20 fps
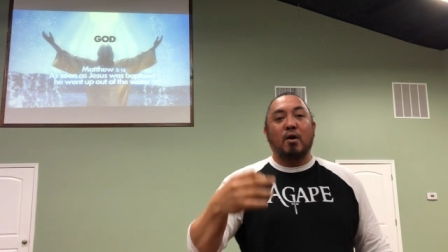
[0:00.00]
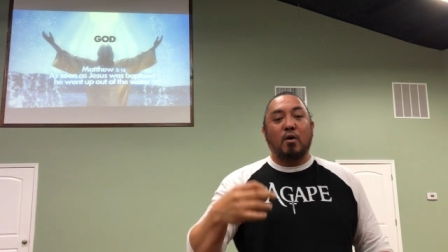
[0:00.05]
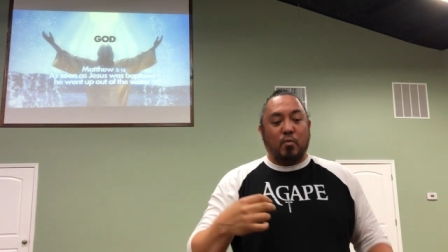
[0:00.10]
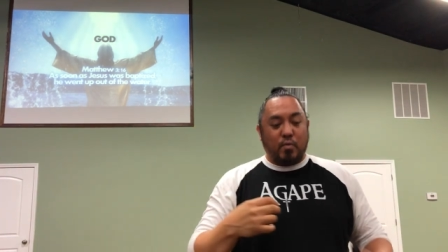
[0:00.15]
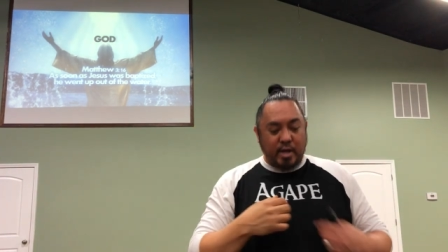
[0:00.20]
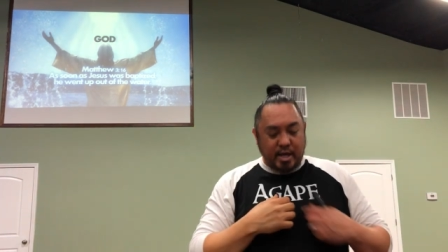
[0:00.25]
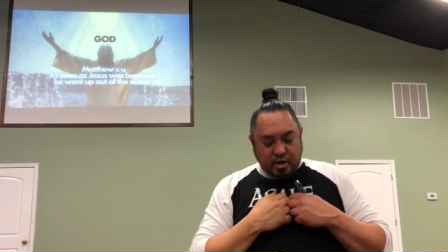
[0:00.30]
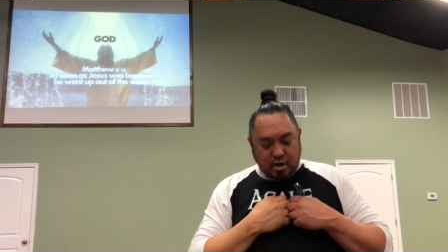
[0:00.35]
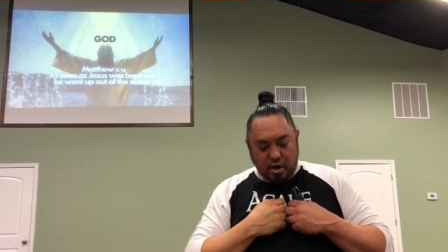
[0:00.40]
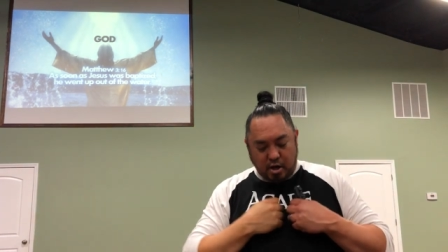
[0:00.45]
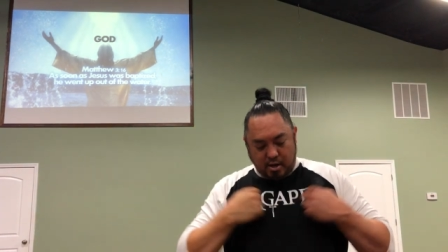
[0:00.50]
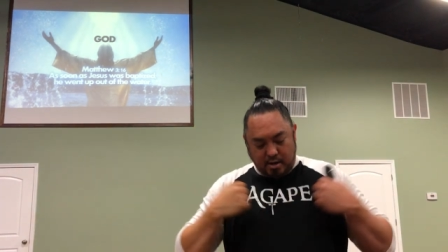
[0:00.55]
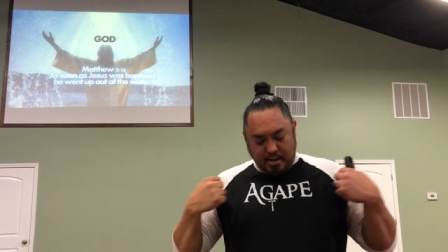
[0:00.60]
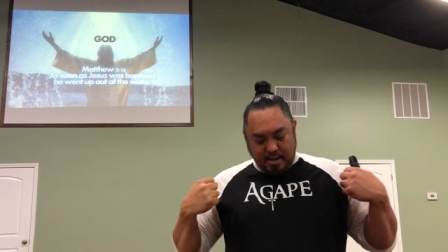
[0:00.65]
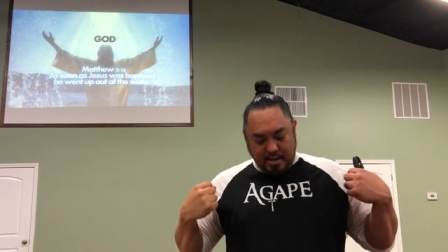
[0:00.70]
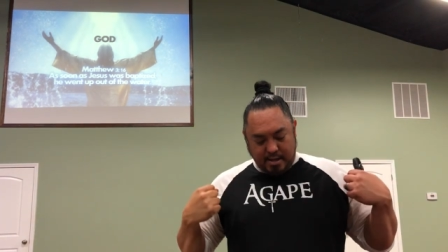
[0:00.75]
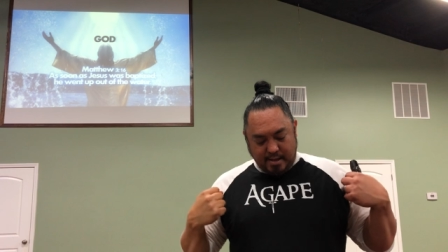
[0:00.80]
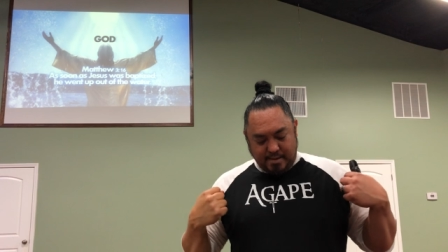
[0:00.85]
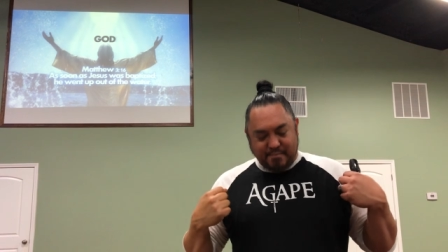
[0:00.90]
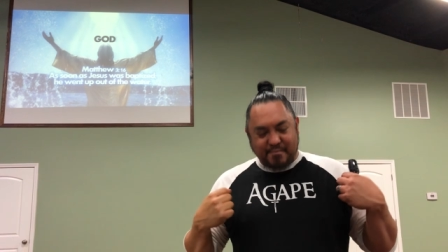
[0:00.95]
We
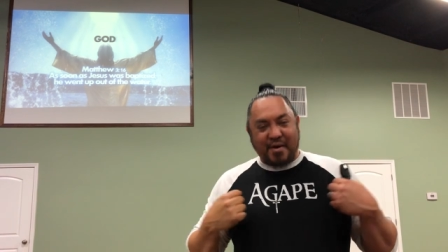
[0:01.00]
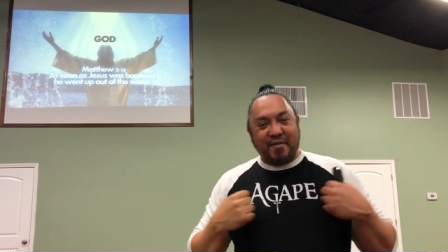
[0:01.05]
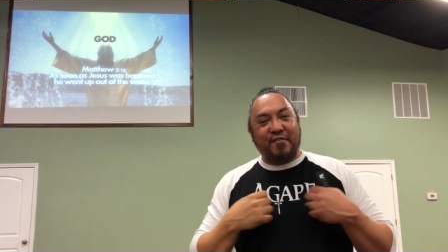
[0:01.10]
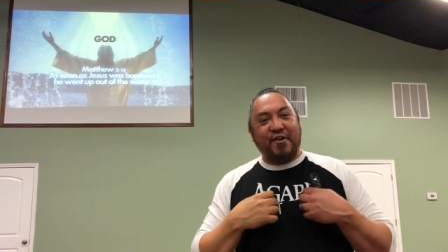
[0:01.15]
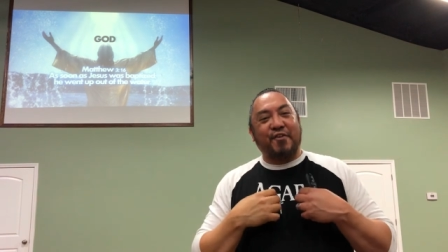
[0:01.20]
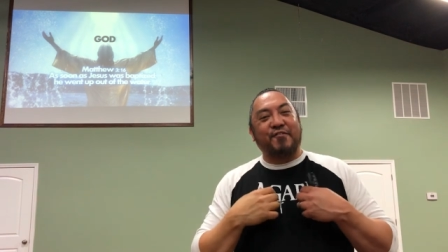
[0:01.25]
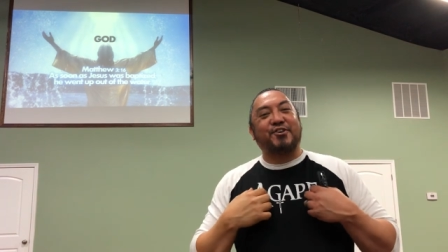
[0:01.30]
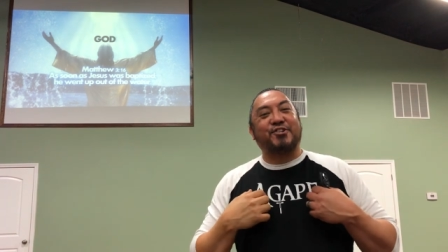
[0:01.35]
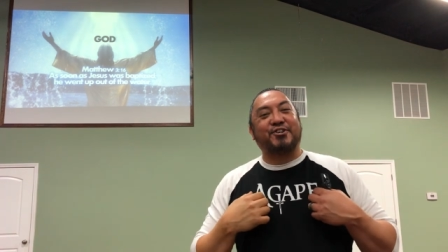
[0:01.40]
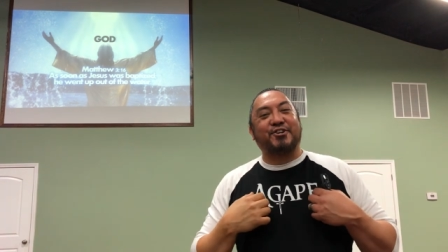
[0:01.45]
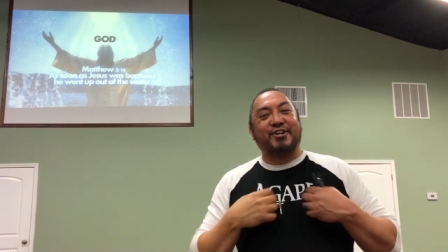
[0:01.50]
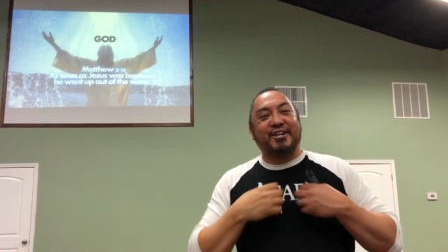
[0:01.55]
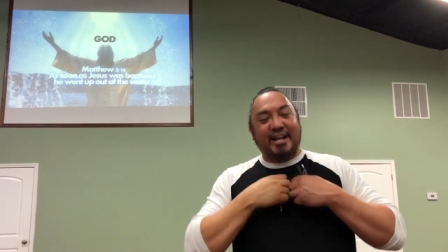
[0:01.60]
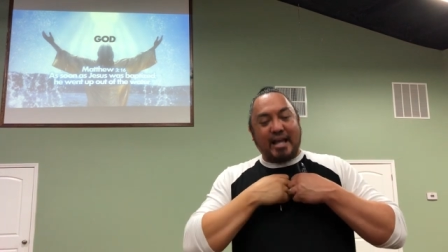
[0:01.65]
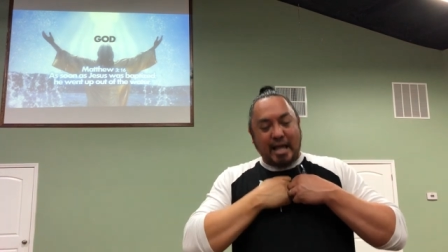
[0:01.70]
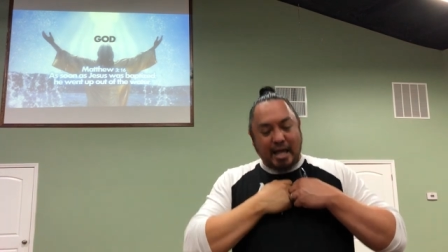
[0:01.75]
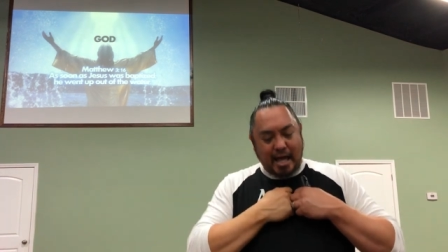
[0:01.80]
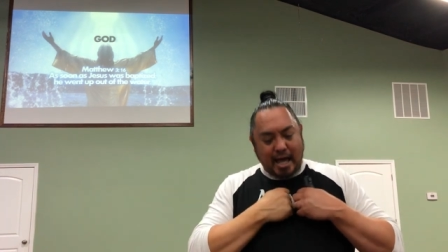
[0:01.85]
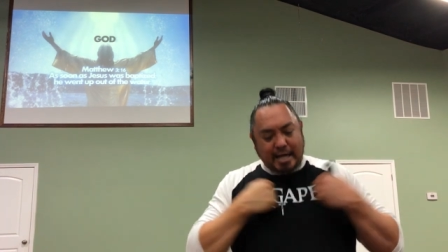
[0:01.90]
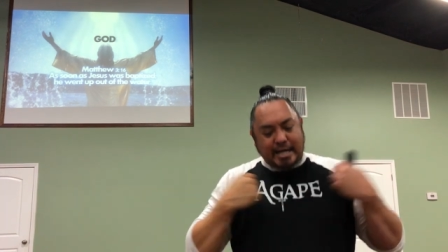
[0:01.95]
call my favorite shirt
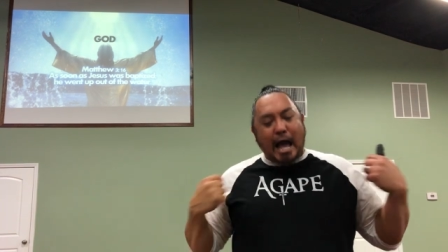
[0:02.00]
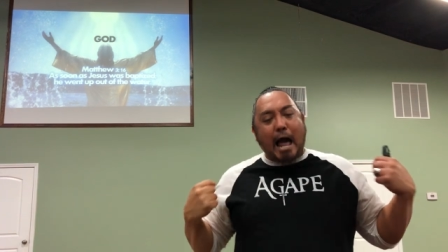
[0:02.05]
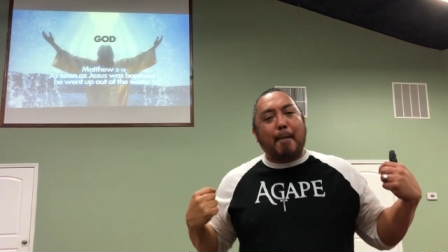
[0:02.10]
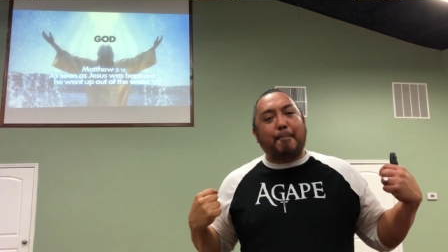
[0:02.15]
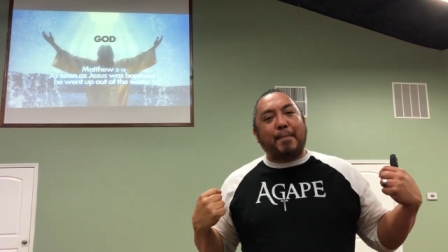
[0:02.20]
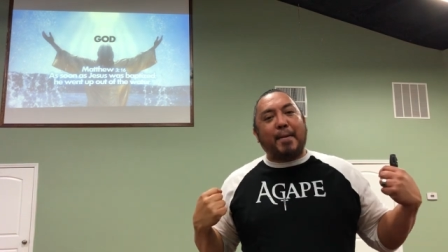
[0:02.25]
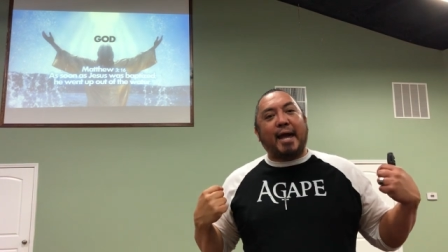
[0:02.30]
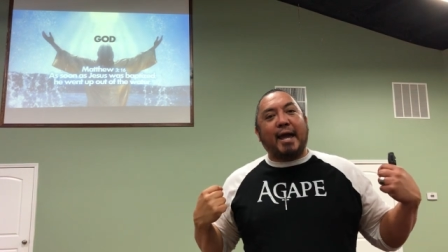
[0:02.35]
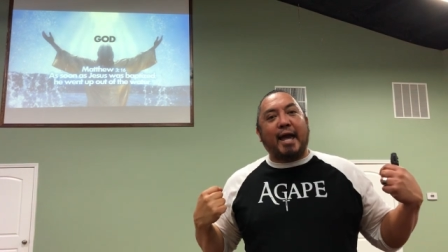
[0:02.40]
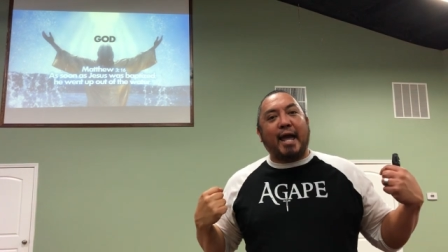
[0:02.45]
agape.